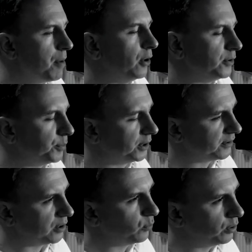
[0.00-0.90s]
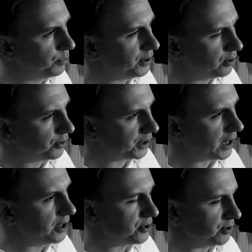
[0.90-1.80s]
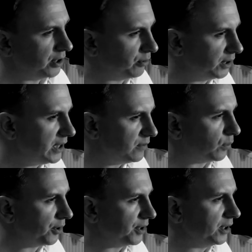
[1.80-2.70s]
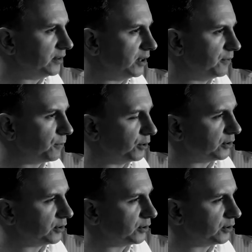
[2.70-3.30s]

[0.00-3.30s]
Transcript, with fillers: most because there will be the odd occasion he'll leave one of these in for his